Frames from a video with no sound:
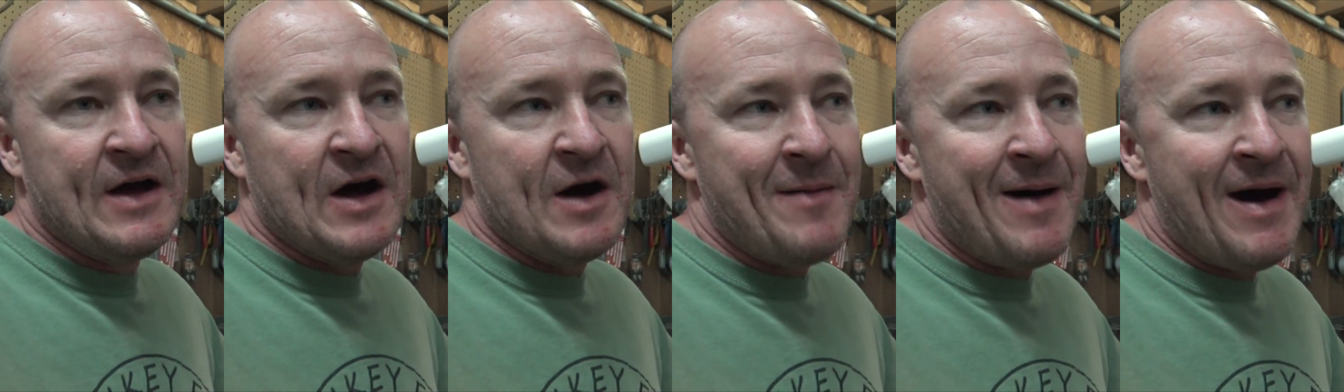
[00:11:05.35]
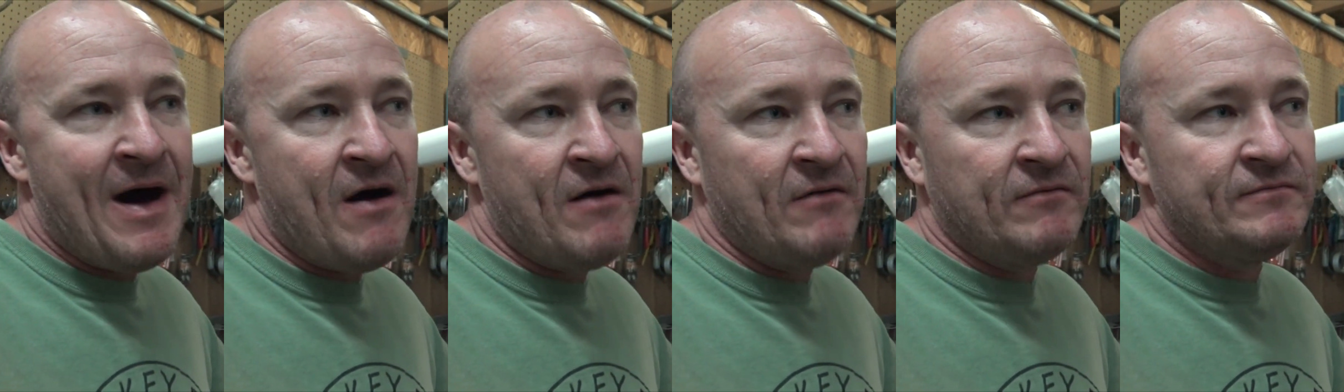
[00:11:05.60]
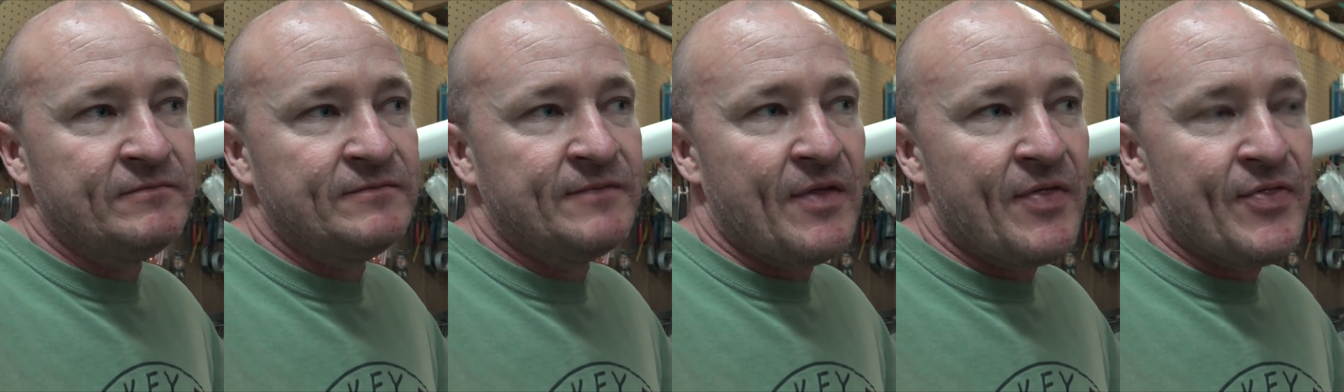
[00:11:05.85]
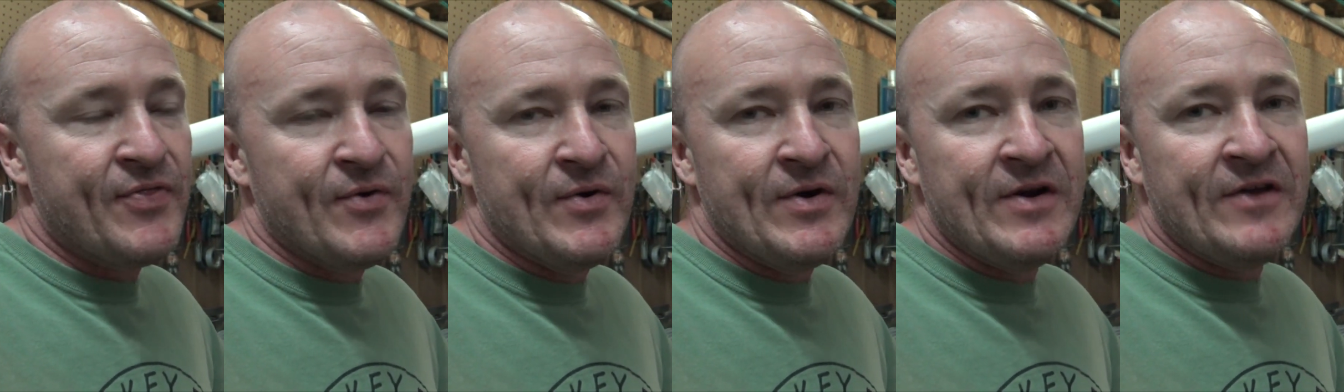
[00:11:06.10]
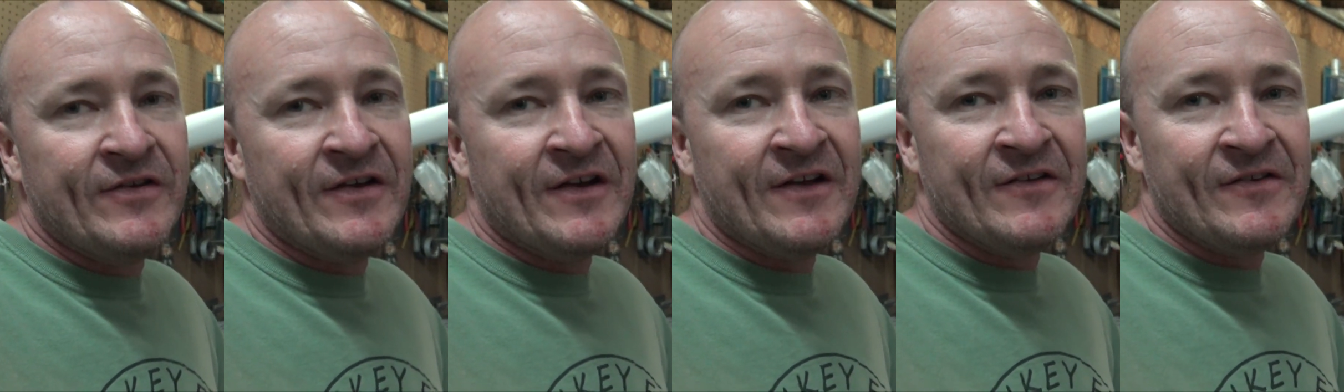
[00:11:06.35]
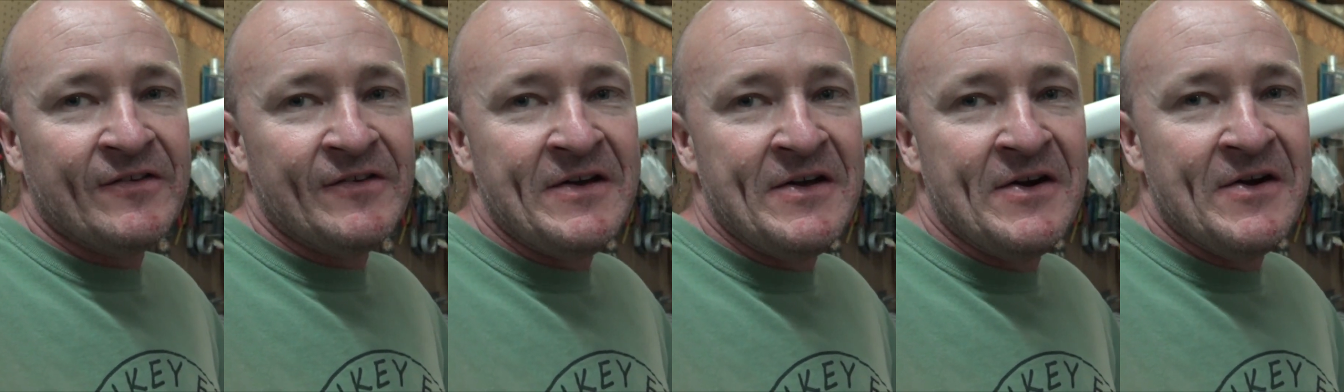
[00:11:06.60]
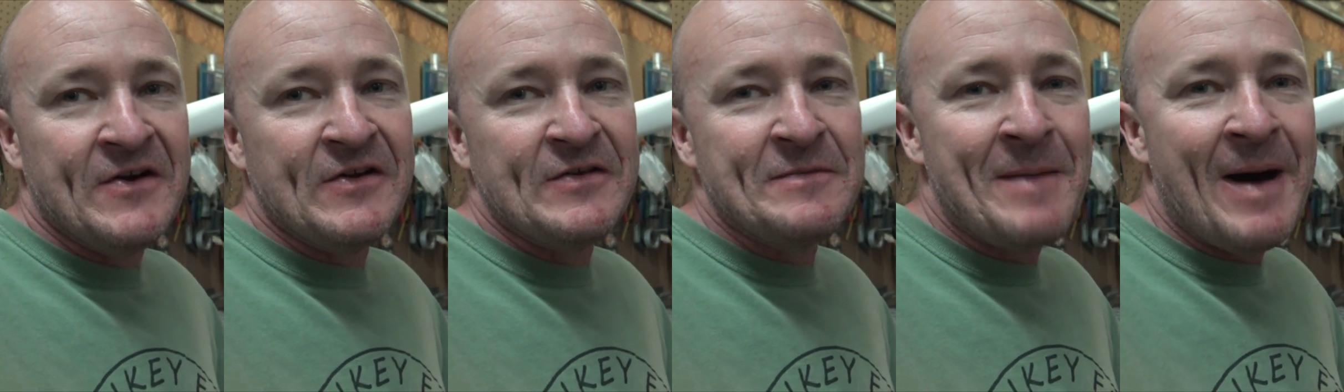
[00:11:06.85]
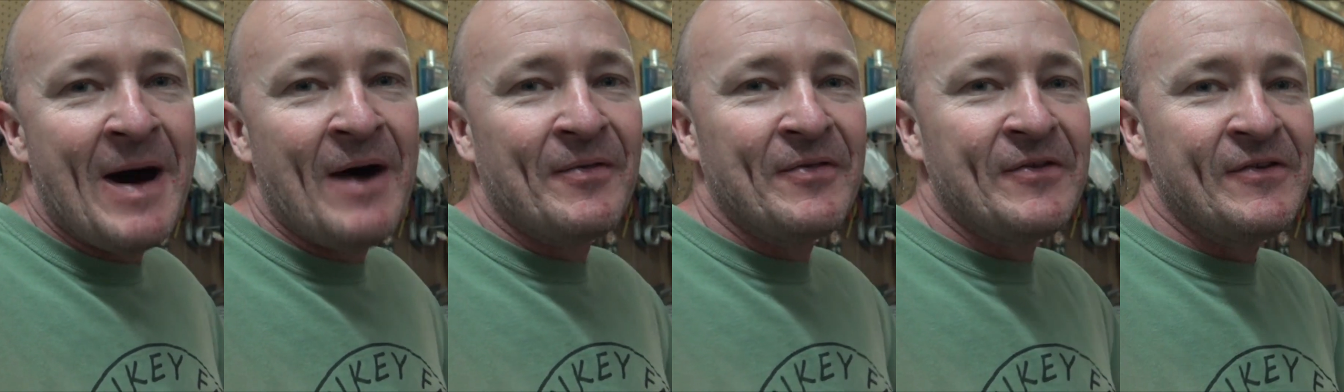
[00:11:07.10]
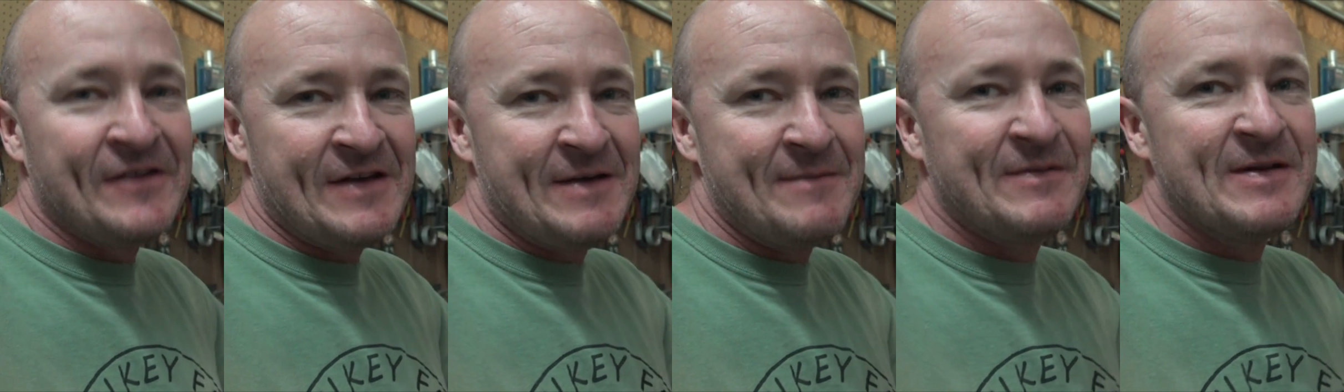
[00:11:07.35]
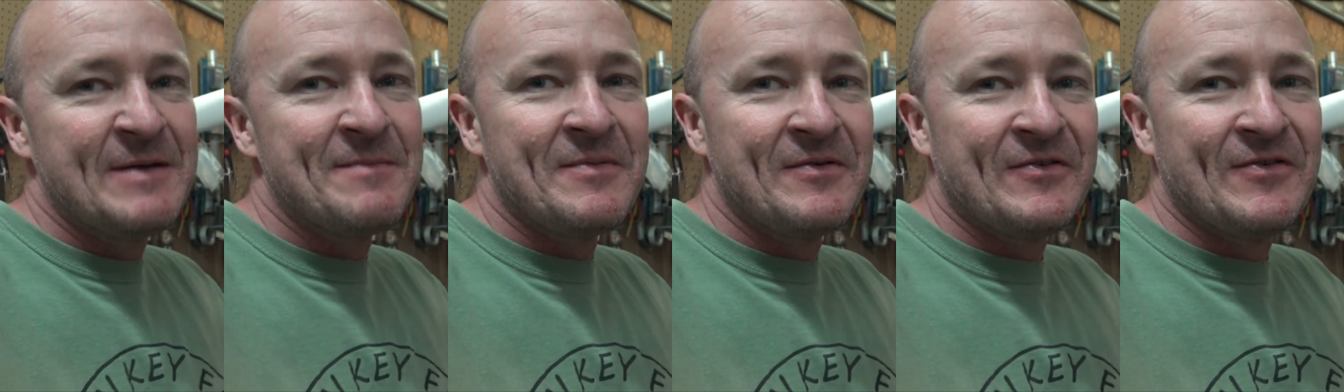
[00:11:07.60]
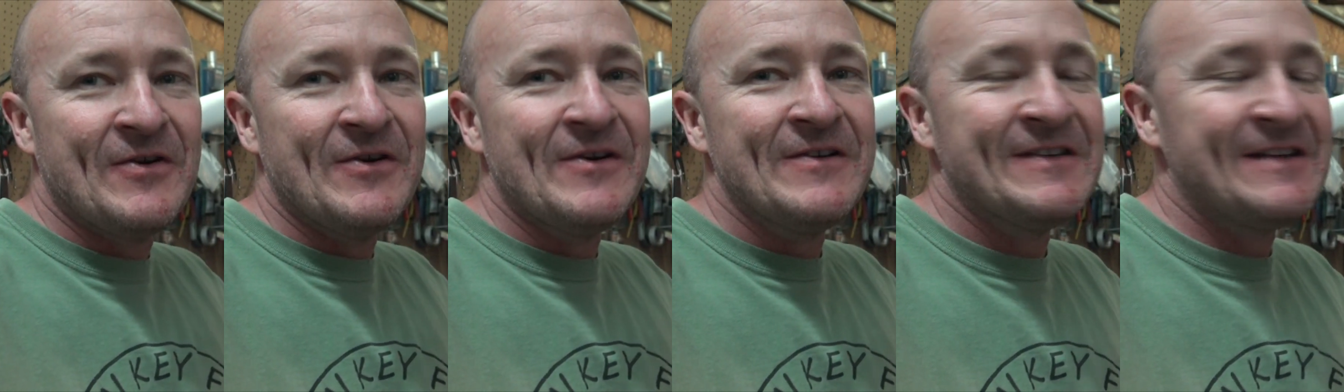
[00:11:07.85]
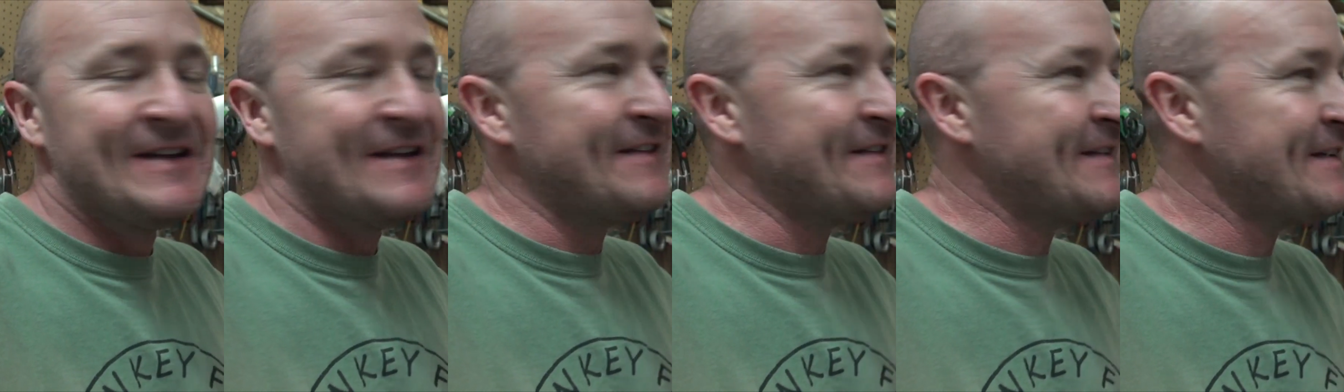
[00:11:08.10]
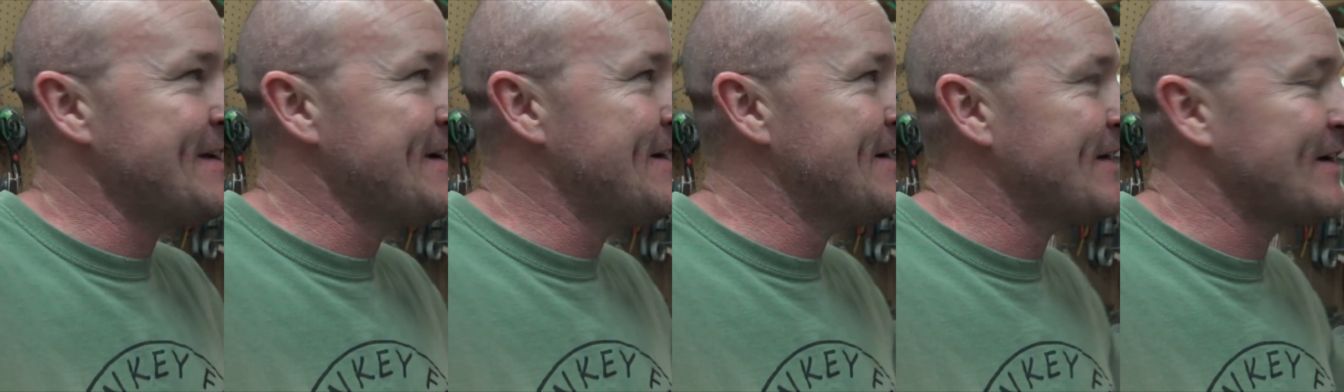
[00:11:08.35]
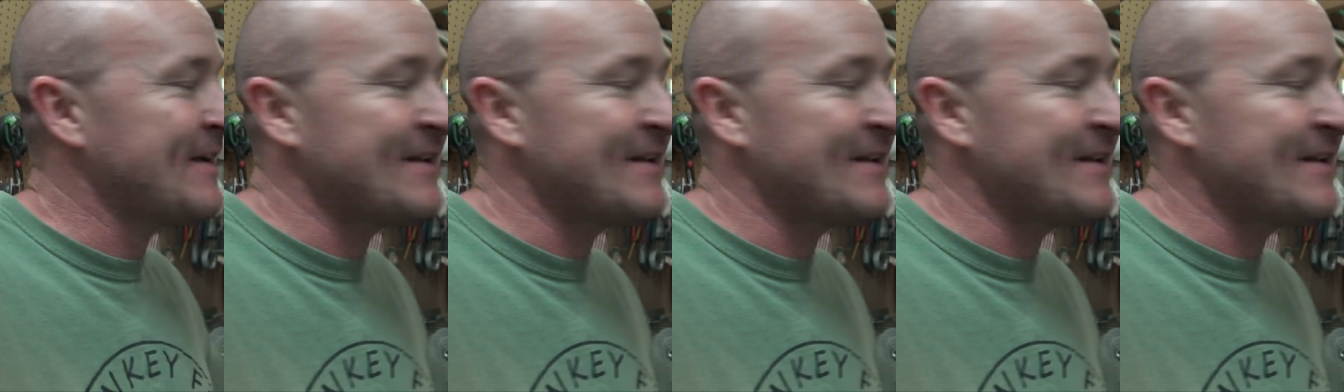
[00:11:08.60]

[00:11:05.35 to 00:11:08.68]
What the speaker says: about 30 seconds later is about the same temperature as it is here,